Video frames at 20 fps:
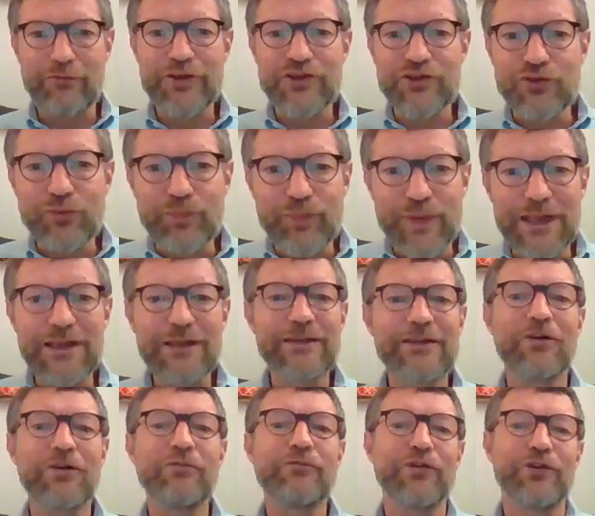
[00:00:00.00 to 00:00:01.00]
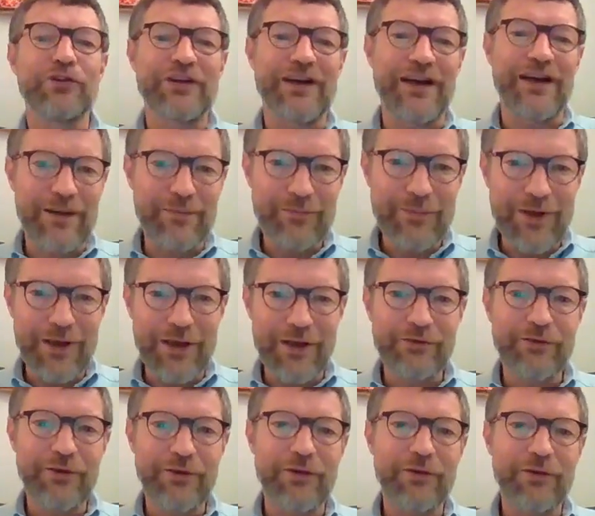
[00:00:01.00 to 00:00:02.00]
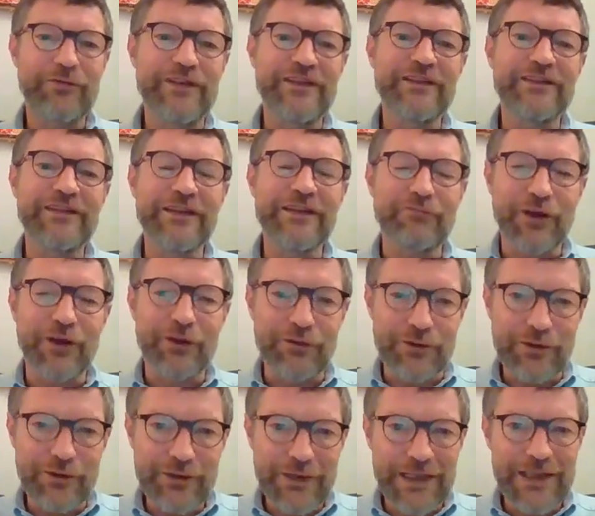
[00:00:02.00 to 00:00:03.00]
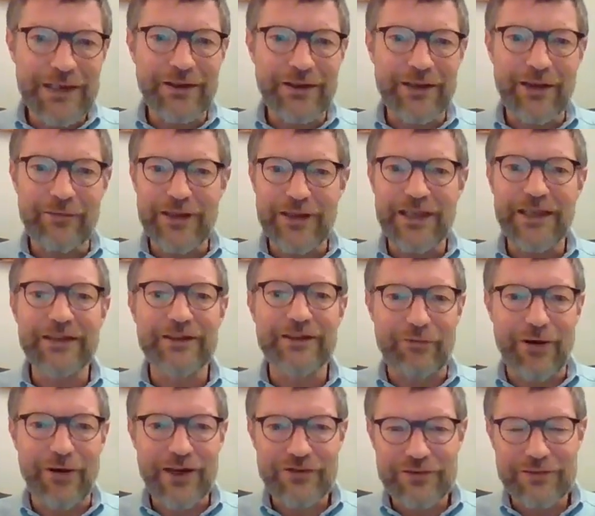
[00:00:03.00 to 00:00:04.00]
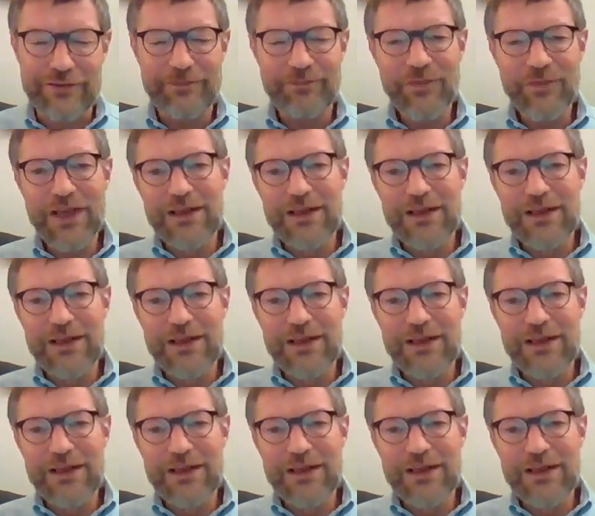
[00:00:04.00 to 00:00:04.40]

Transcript: which you build over time and visiting regularly and having interaction.